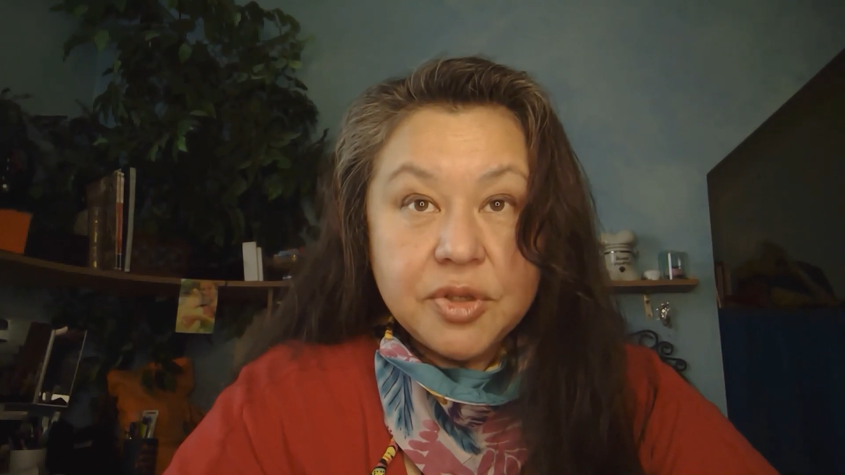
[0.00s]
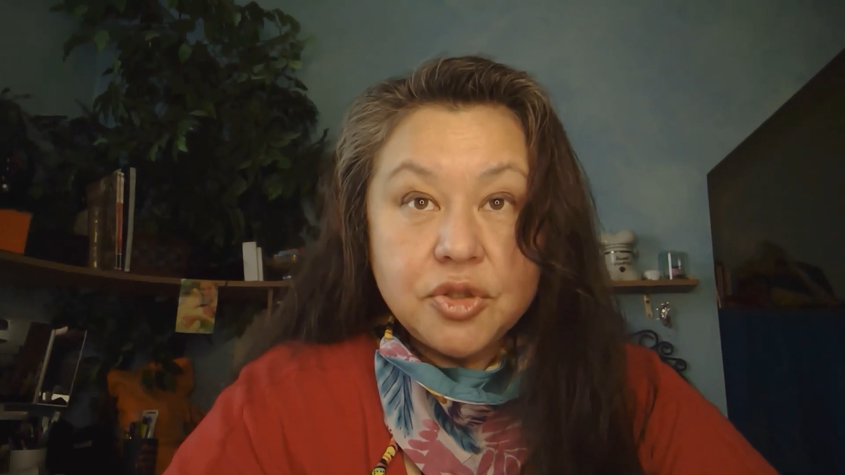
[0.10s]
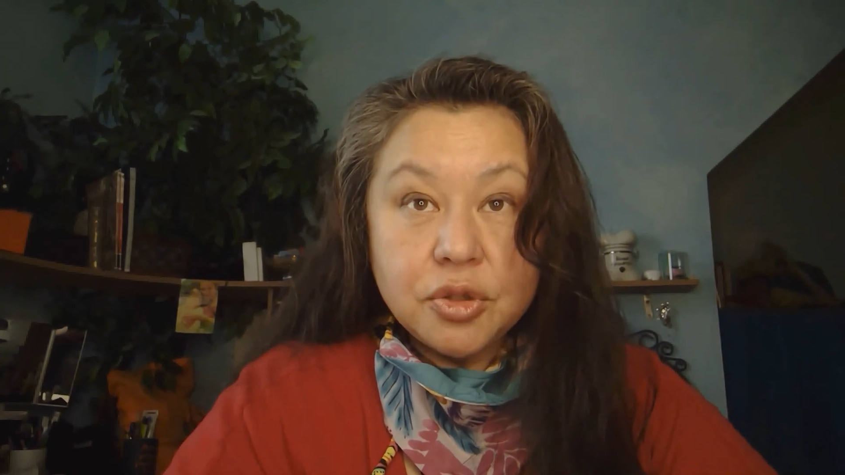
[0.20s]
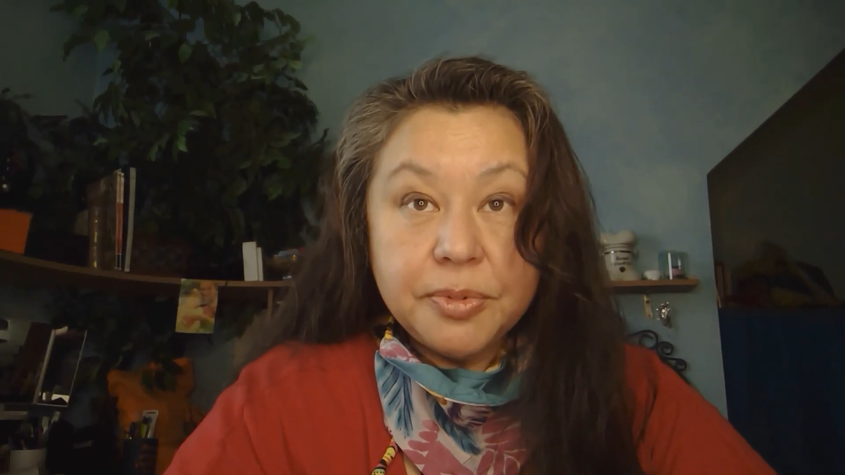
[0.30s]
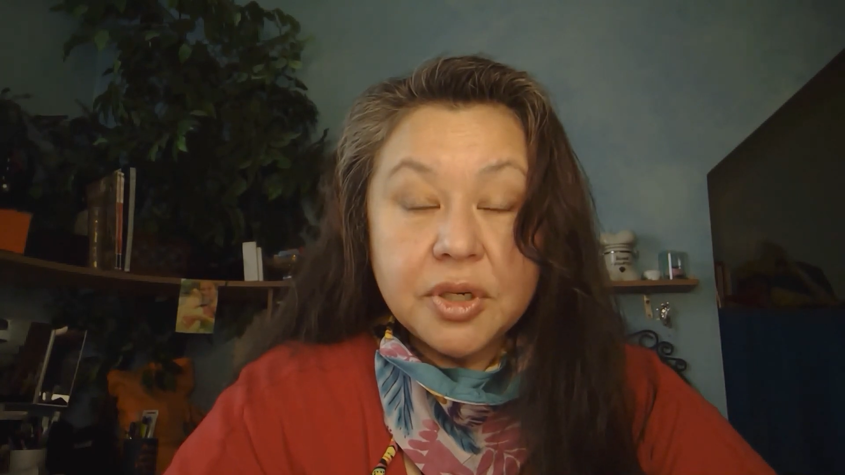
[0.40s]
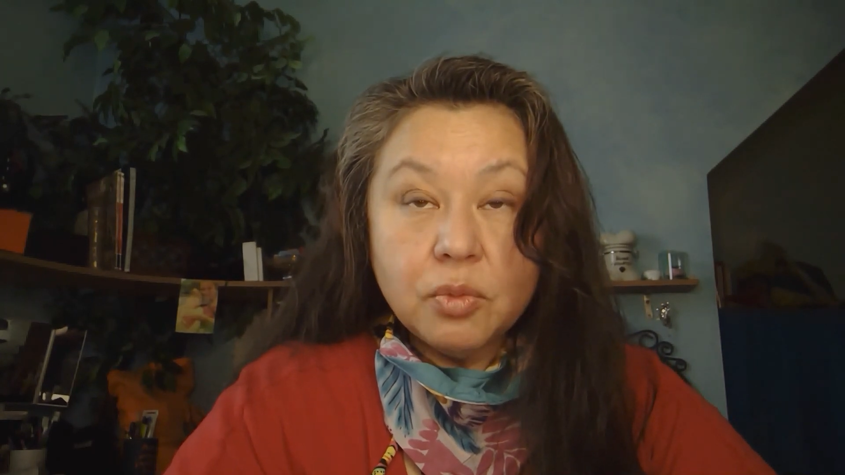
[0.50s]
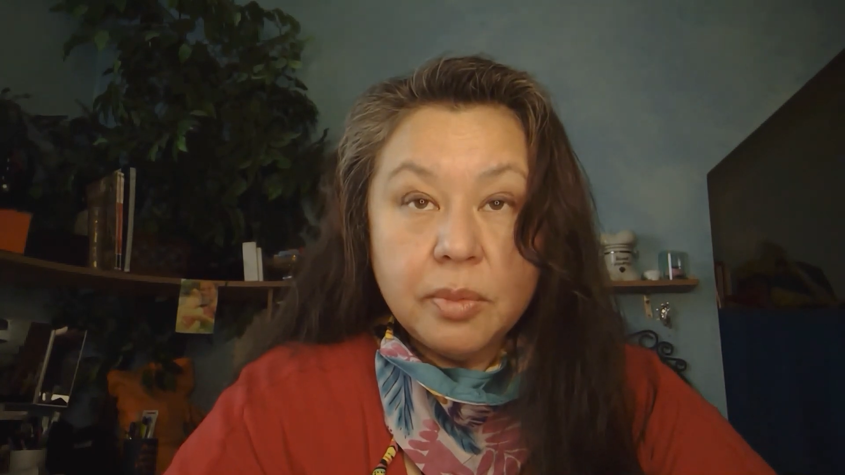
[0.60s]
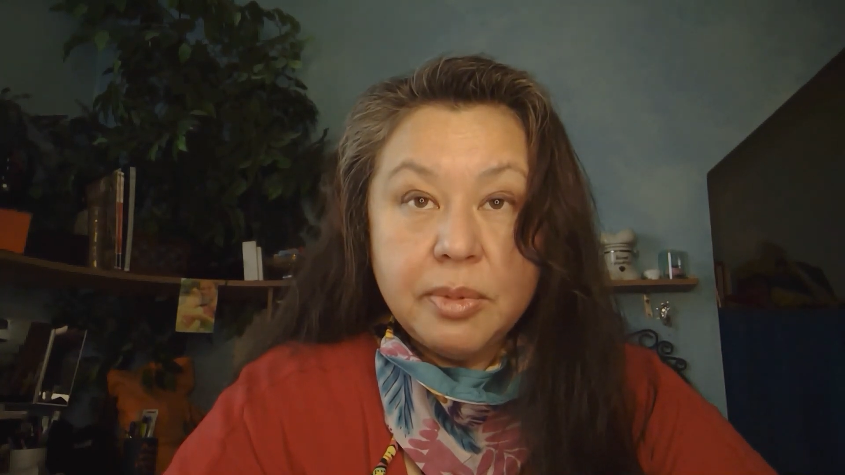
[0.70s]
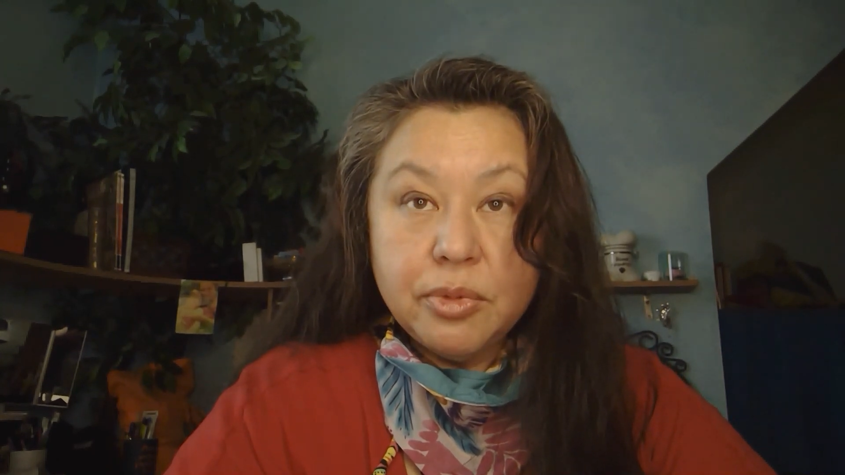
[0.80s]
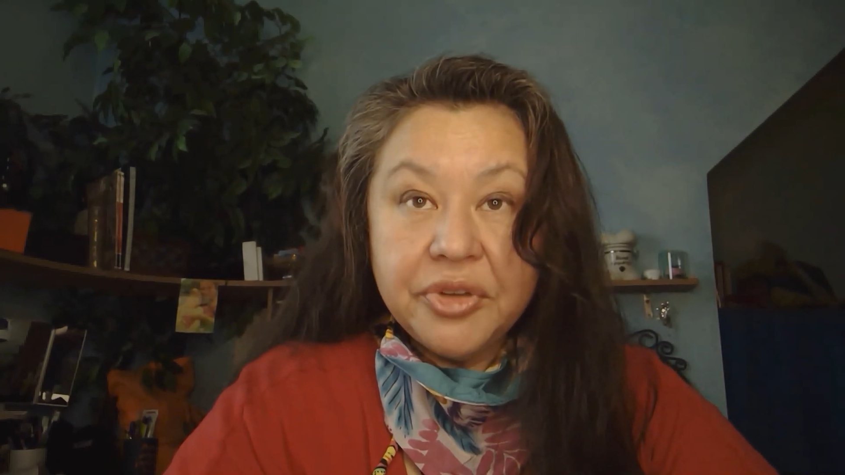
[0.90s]
Pisces
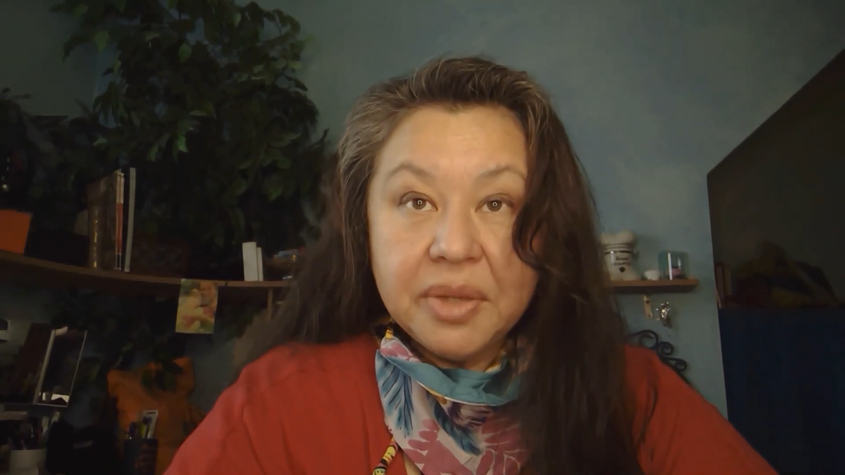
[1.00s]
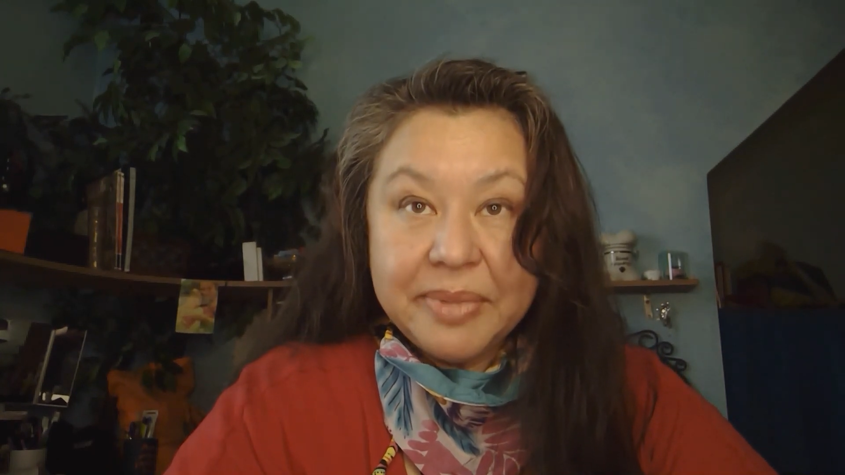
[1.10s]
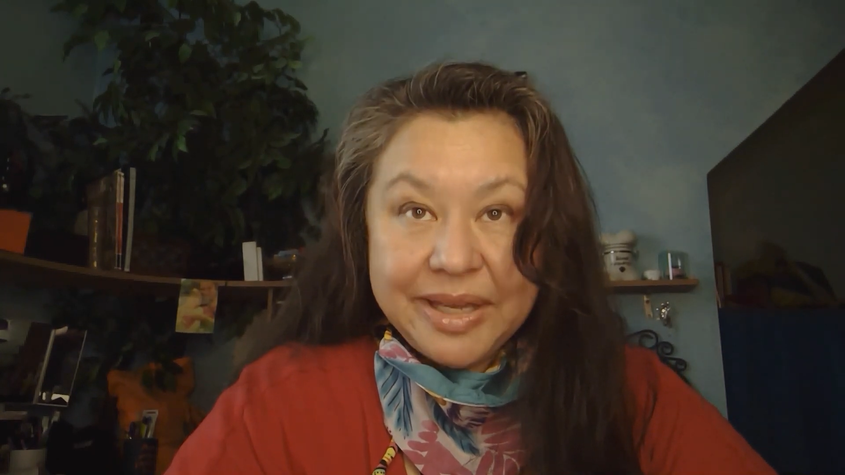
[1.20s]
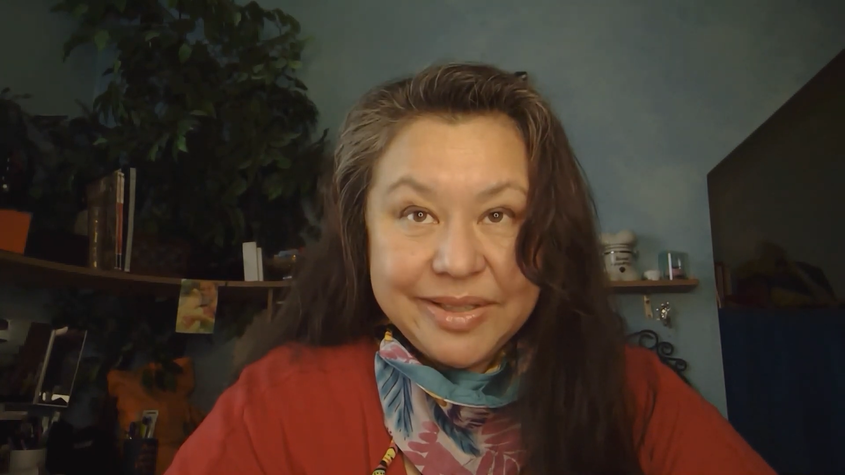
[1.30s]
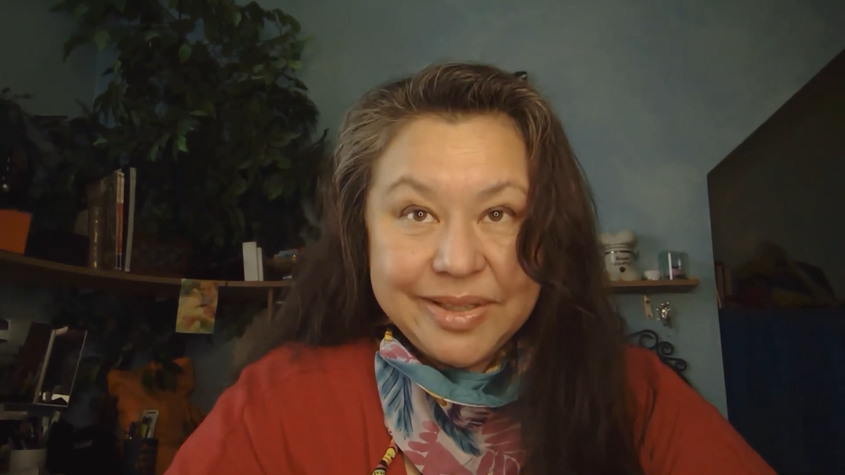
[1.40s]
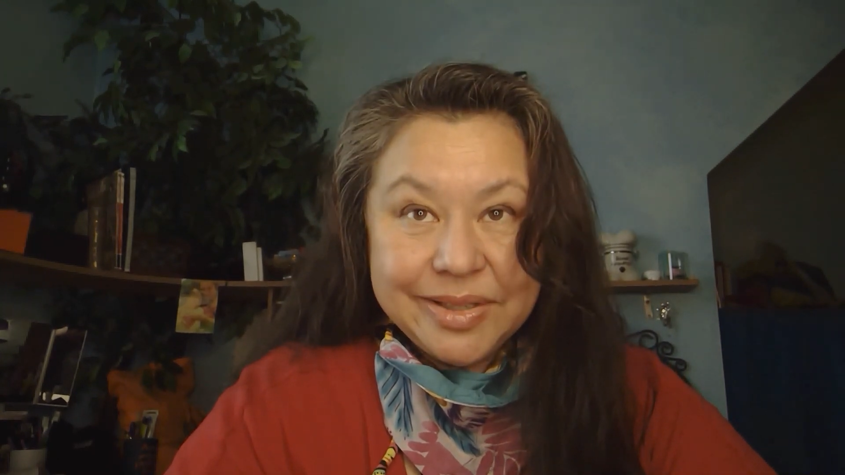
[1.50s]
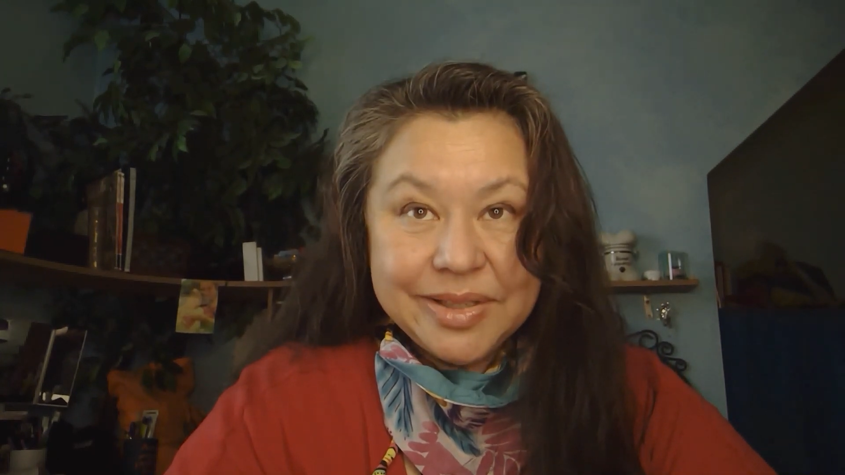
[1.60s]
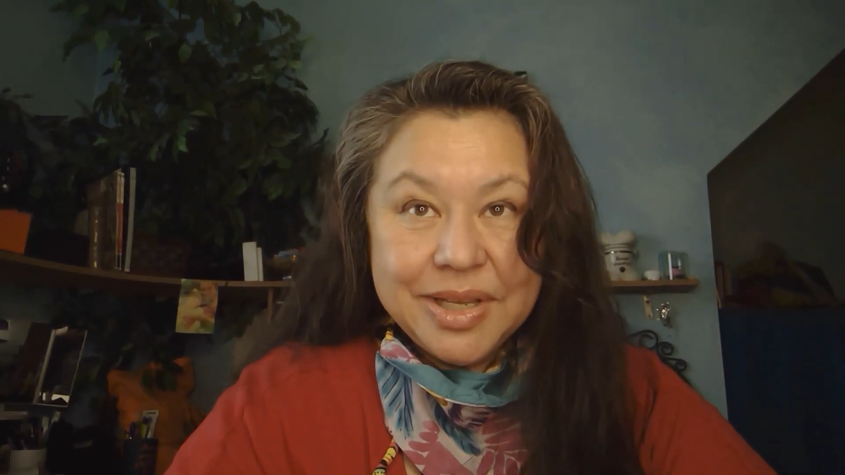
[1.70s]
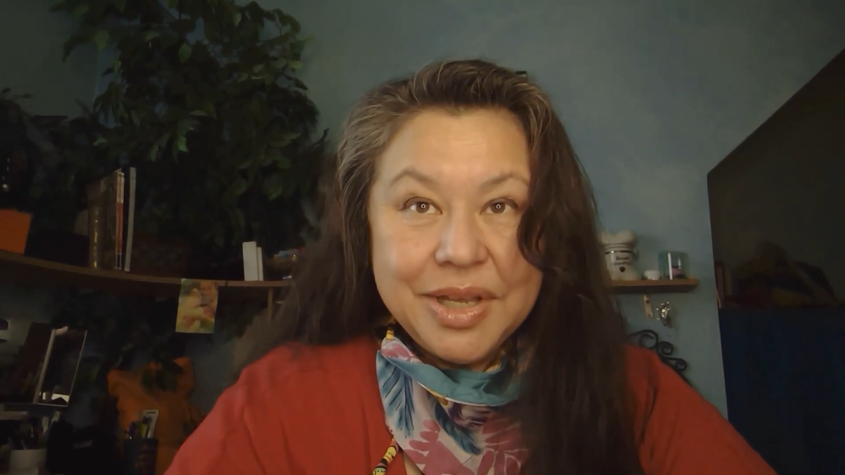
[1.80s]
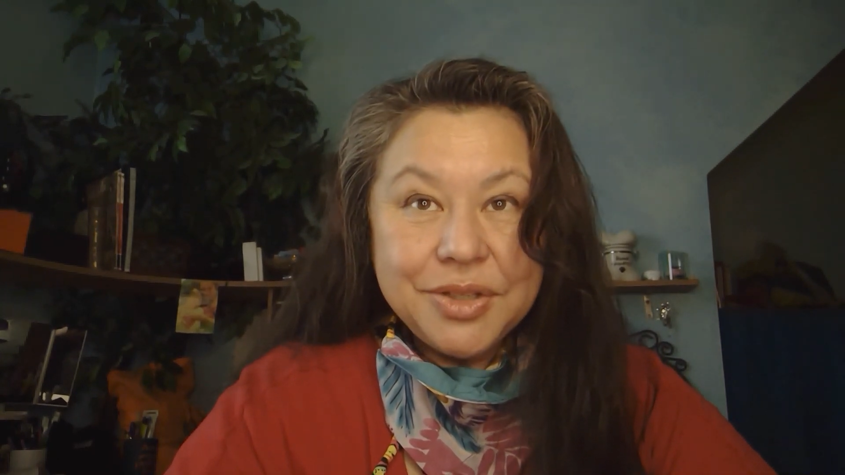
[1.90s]
to join Neptune,